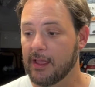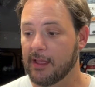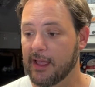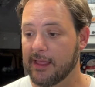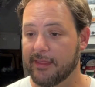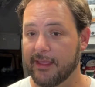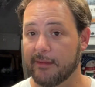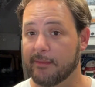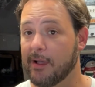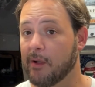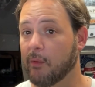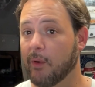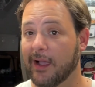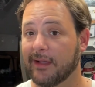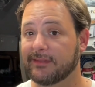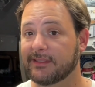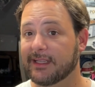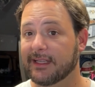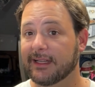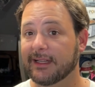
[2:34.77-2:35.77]
I think my
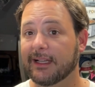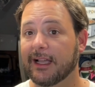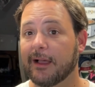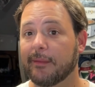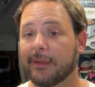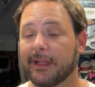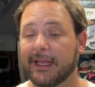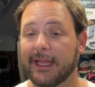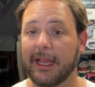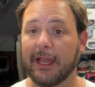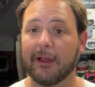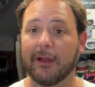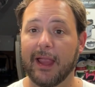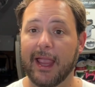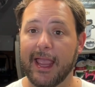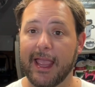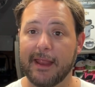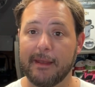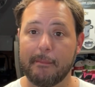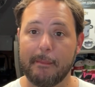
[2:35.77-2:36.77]
wife's gonna come in here
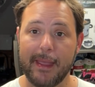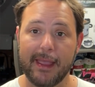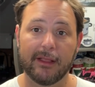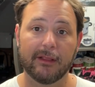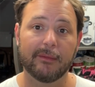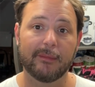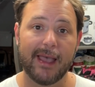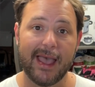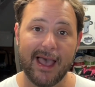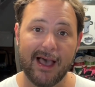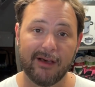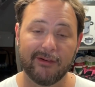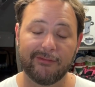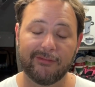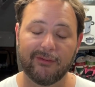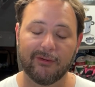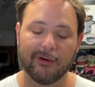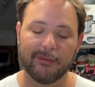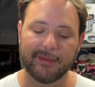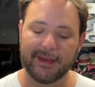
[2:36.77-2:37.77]
and mail them out
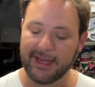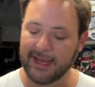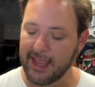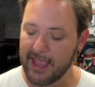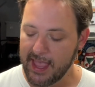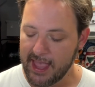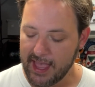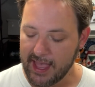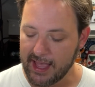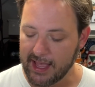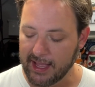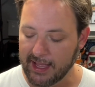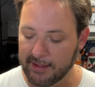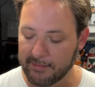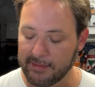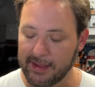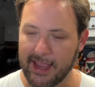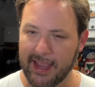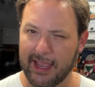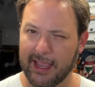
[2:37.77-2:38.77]
for me.
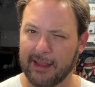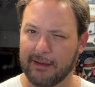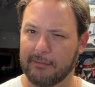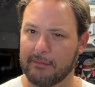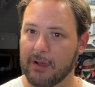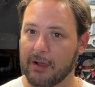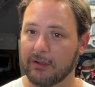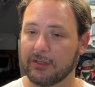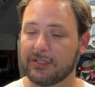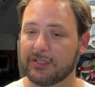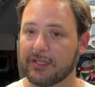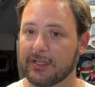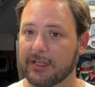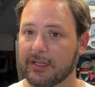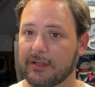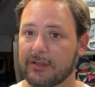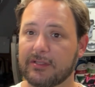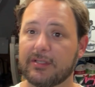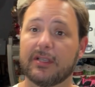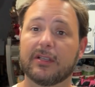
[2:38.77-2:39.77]
Um, and most of
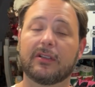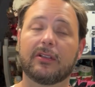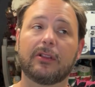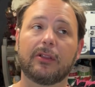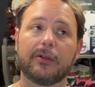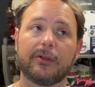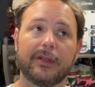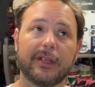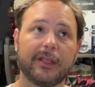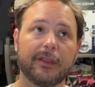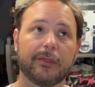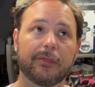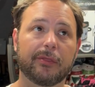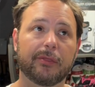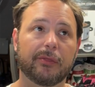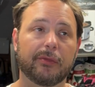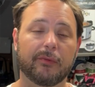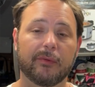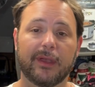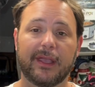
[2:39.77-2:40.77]
those, including
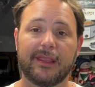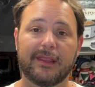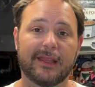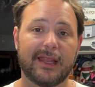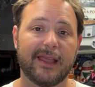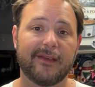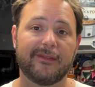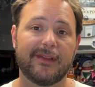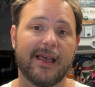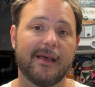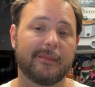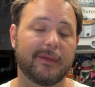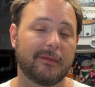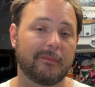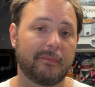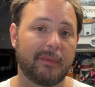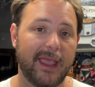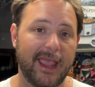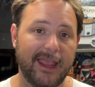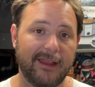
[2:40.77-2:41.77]
three that have not been
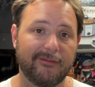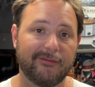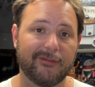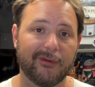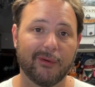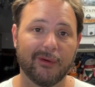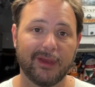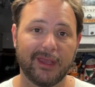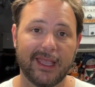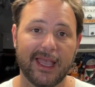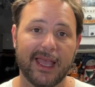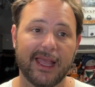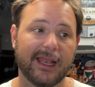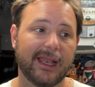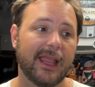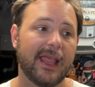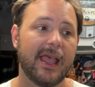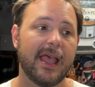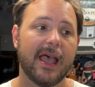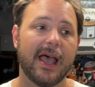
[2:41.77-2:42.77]
paid for yet,
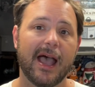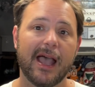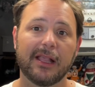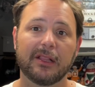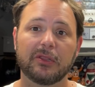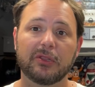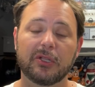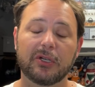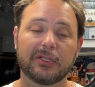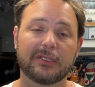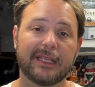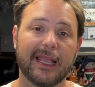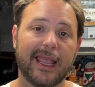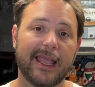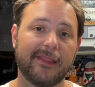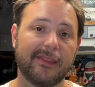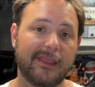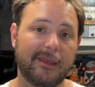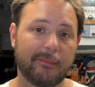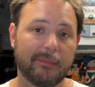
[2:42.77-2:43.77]
I looked
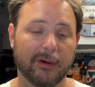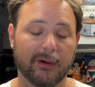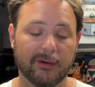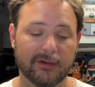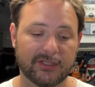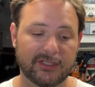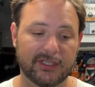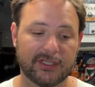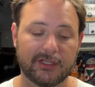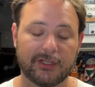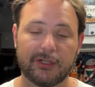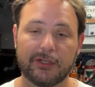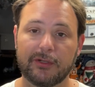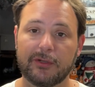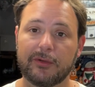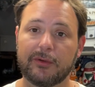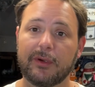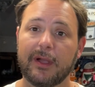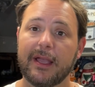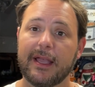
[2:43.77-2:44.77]
and the person
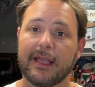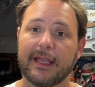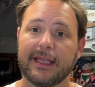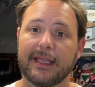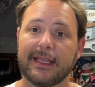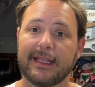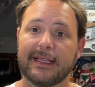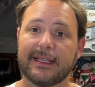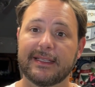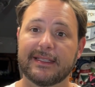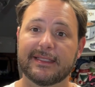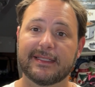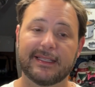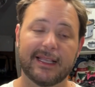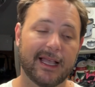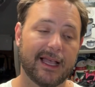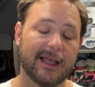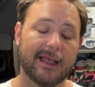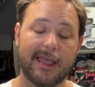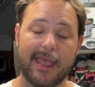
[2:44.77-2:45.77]
who is
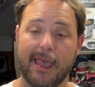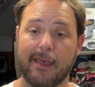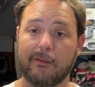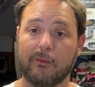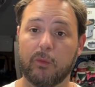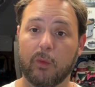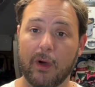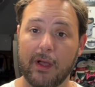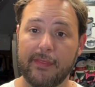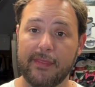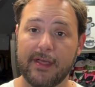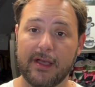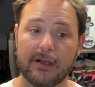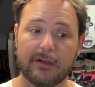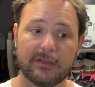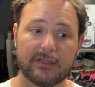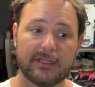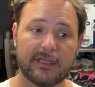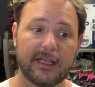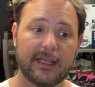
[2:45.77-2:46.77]
uh, had won
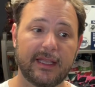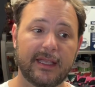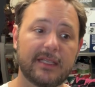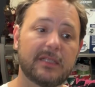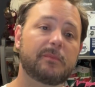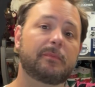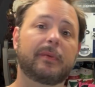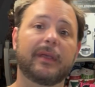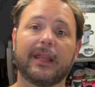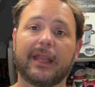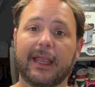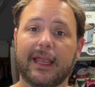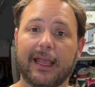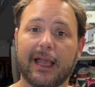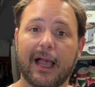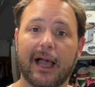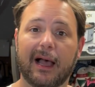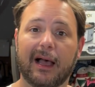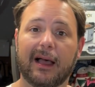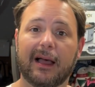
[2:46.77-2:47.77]
those is bidding
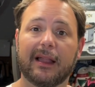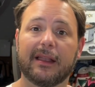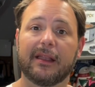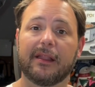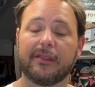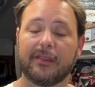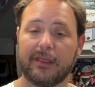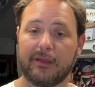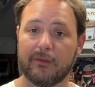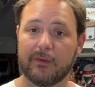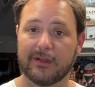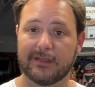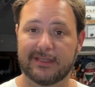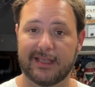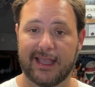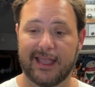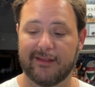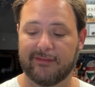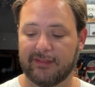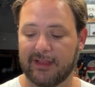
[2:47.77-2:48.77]
on the ones I
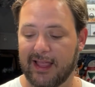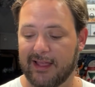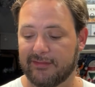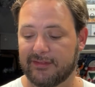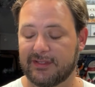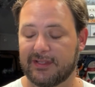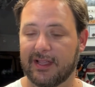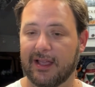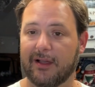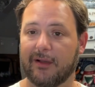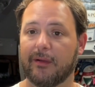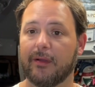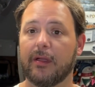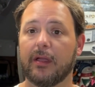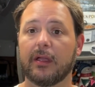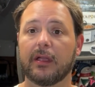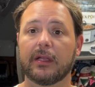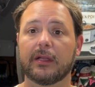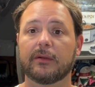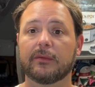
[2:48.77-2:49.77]
have left. So
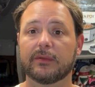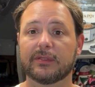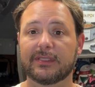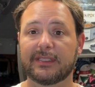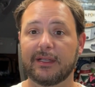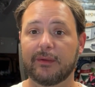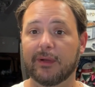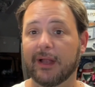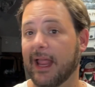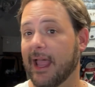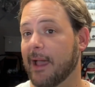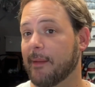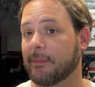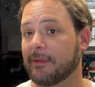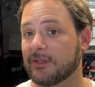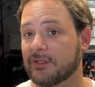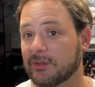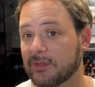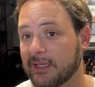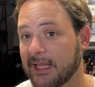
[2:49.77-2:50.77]
We'll see what
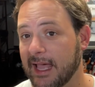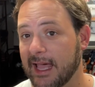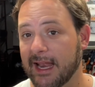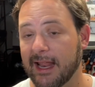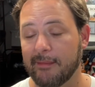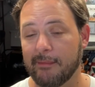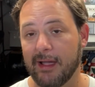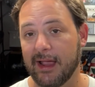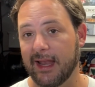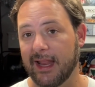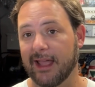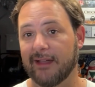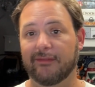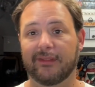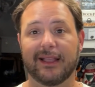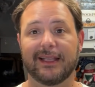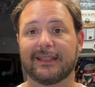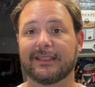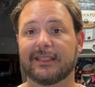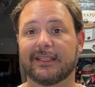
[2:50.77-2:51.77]
happens with that. I might have
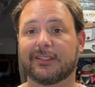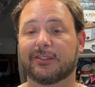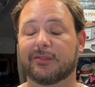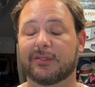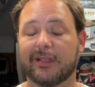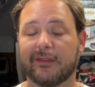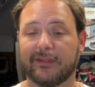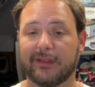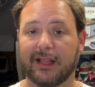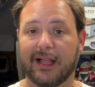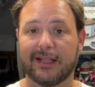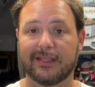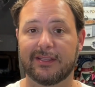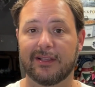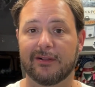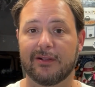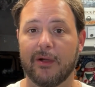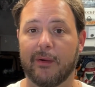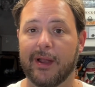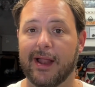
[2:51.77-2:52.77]
like six or seven lots
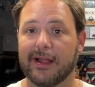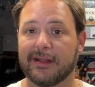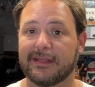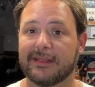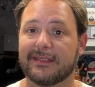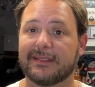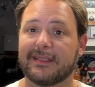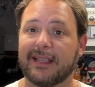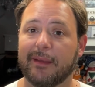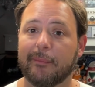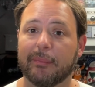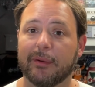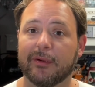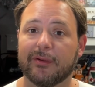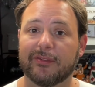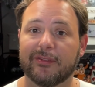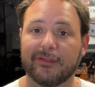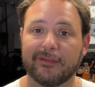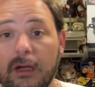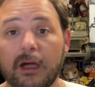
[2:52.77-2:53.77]
all going out to the same
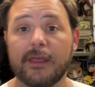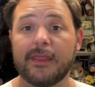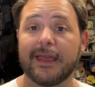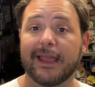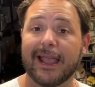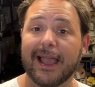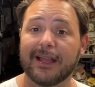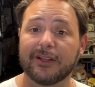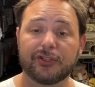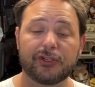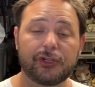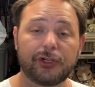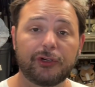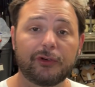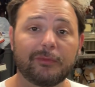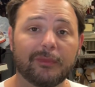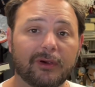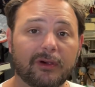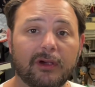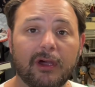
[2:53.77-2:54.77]
person. And I got
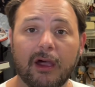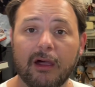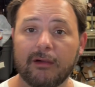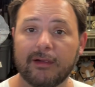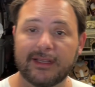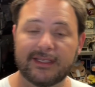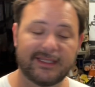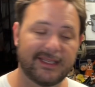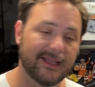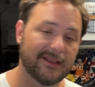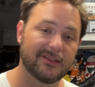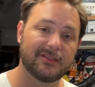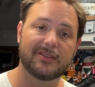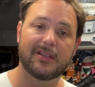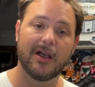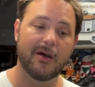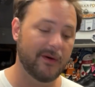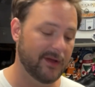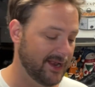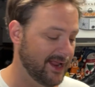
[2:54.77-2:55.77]
two Mercari sales
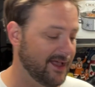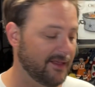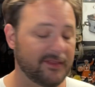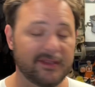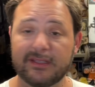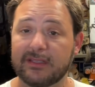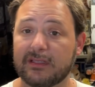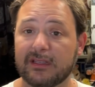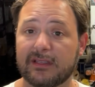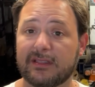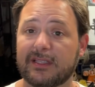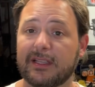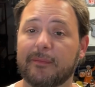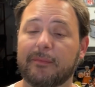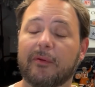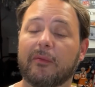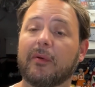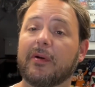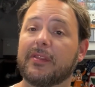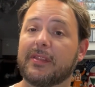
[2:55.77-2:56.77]
going out. This is a
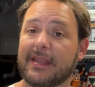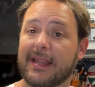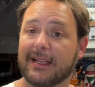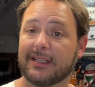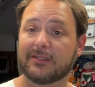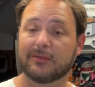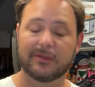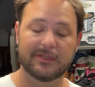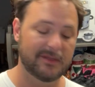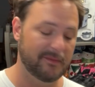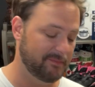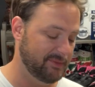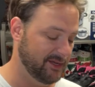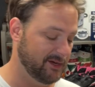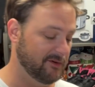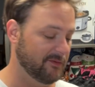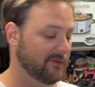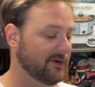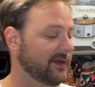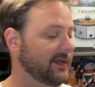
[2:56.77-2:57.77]
simple one. The next one's a
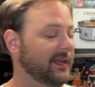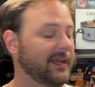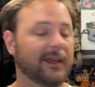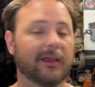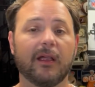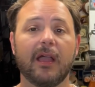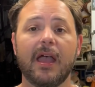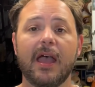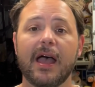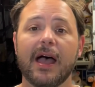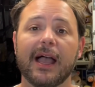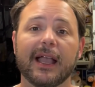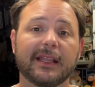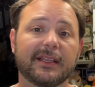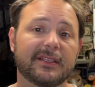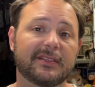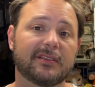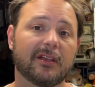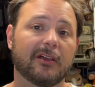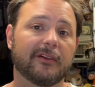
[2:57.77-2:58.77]
bigger one here. I got
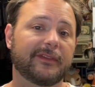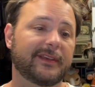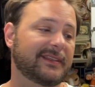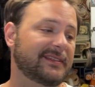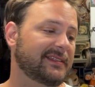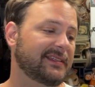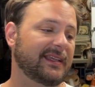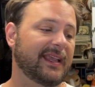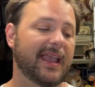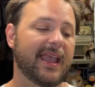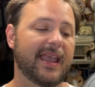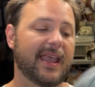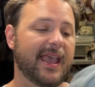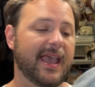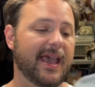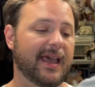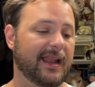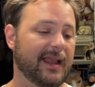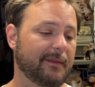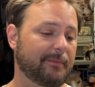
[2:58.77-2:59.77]
this RVCA
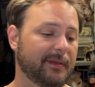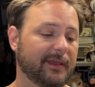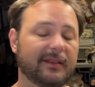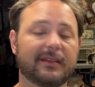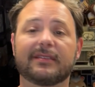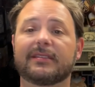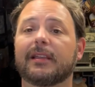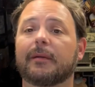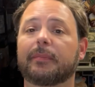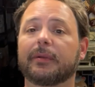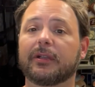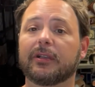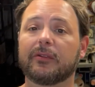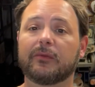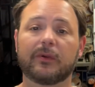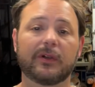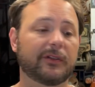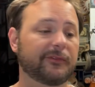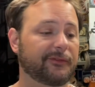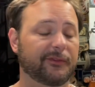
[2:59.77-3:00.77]
hat. I picked this up at
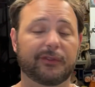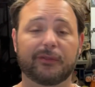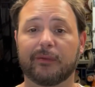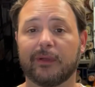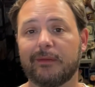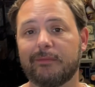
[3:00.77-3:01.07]
Goodwill for three